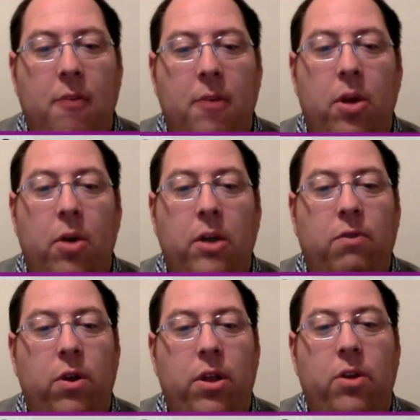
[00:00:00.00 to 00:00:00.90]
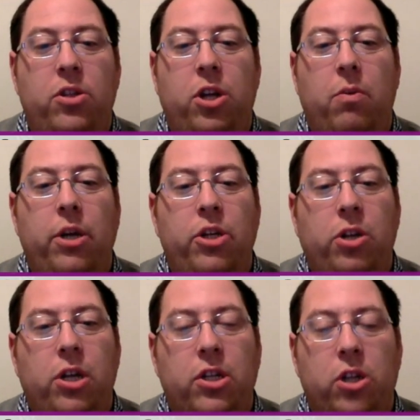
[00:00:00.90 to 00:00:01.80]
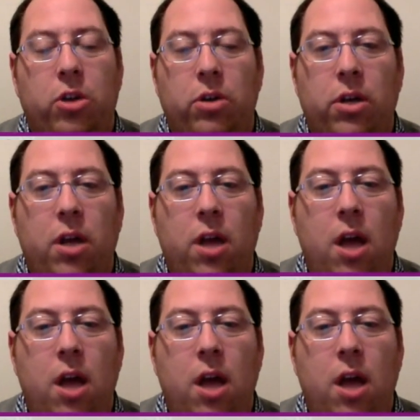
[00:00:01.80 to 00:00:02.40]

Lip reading: you can always forward those to your region consultant.